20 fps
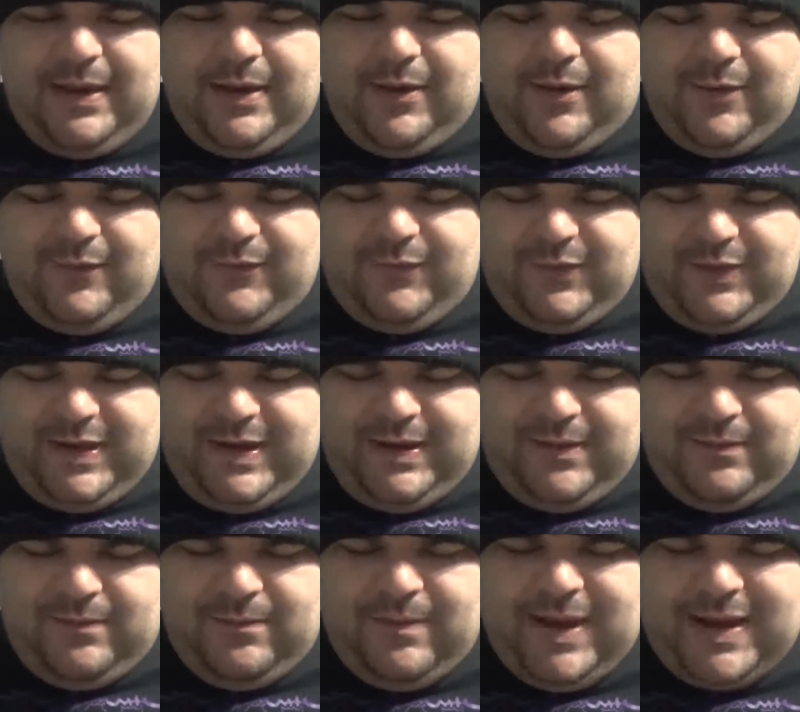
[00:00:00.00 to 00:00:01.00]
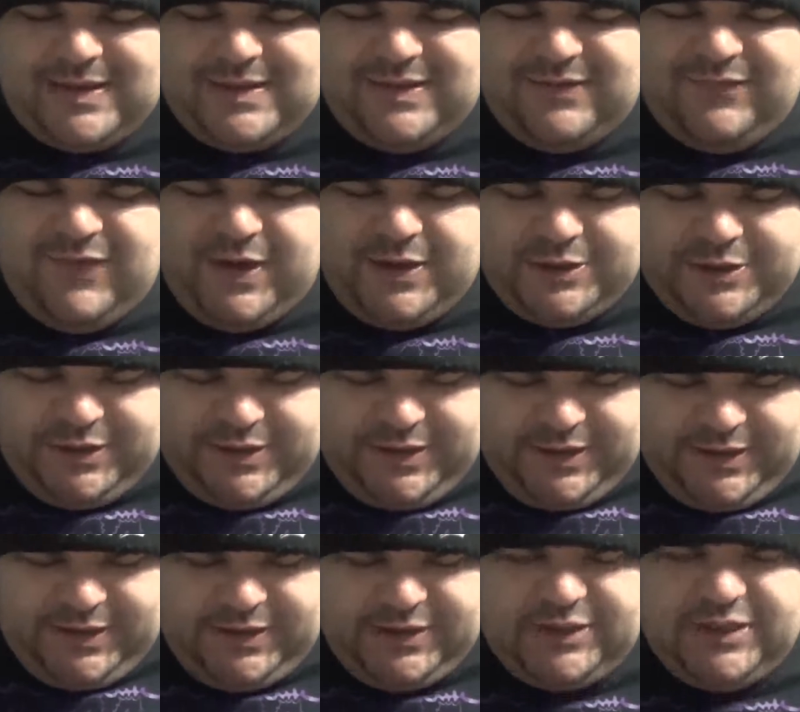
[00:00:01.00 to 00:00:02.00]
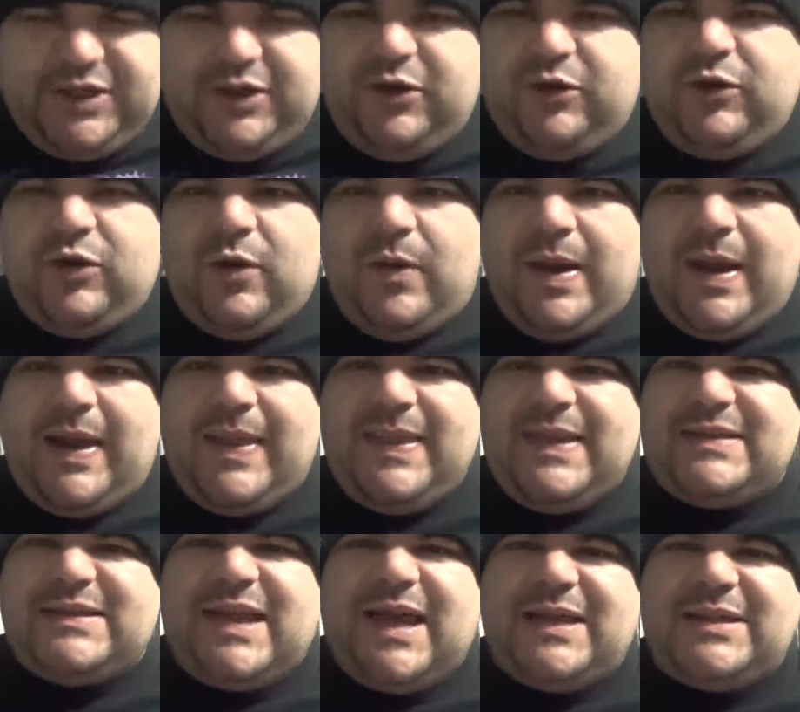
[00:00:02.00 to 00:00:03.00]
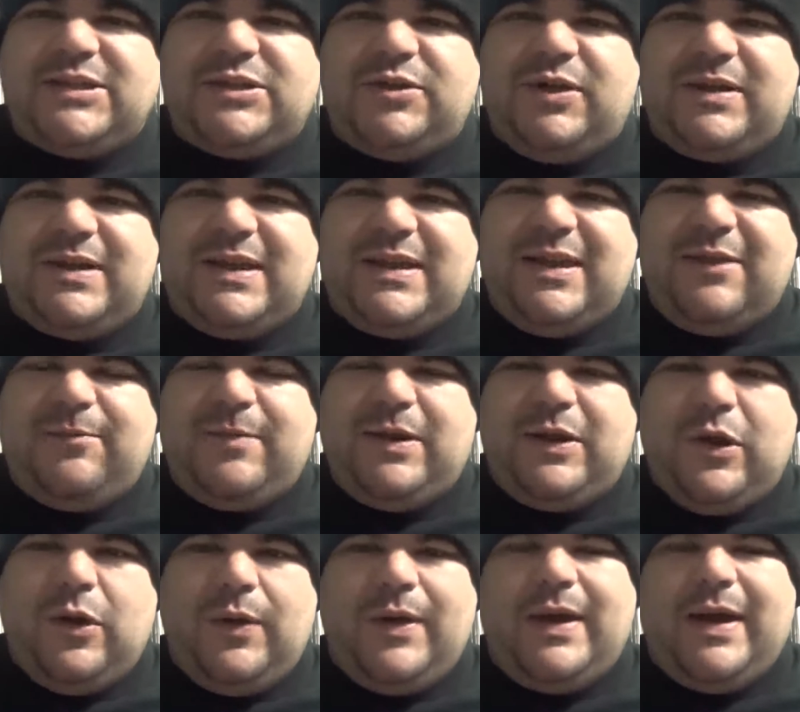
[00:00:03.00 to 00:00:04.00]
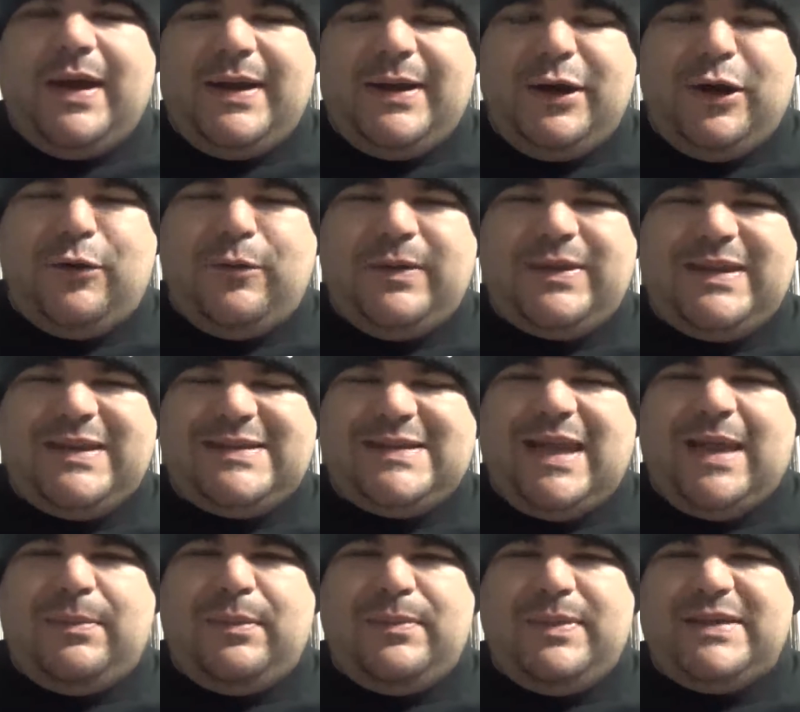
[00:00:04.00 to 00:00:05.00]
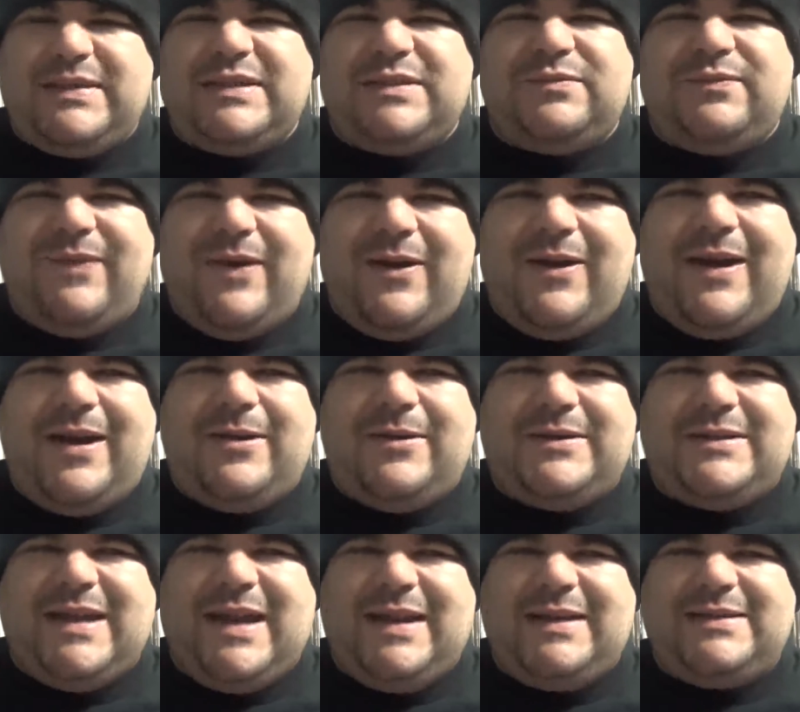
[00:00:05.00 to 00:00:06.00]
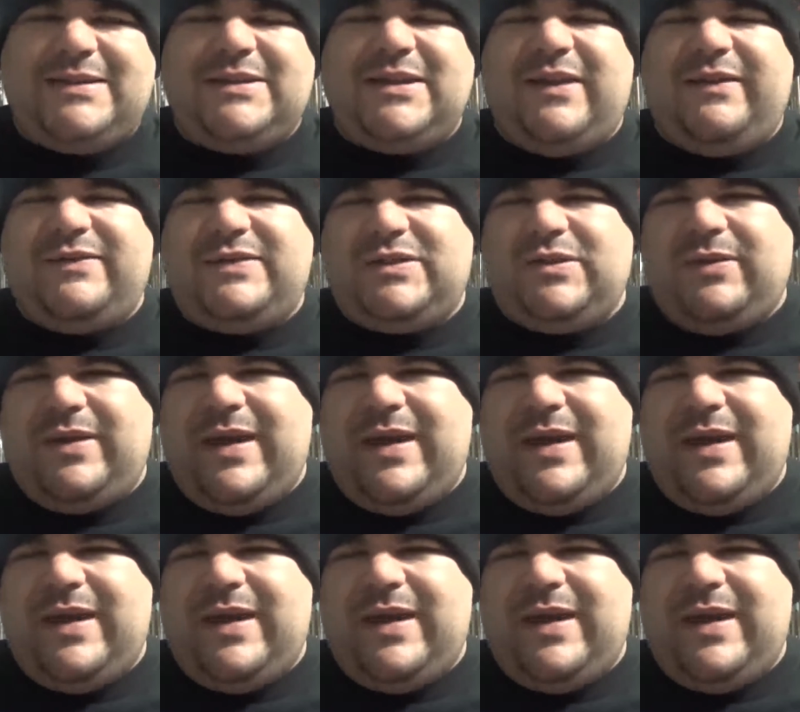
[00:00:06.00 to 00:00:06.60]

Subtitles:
hopefully Mass Infection can continue going on this hot streak that they've been going on here with this album. This is very entertaining stuff. So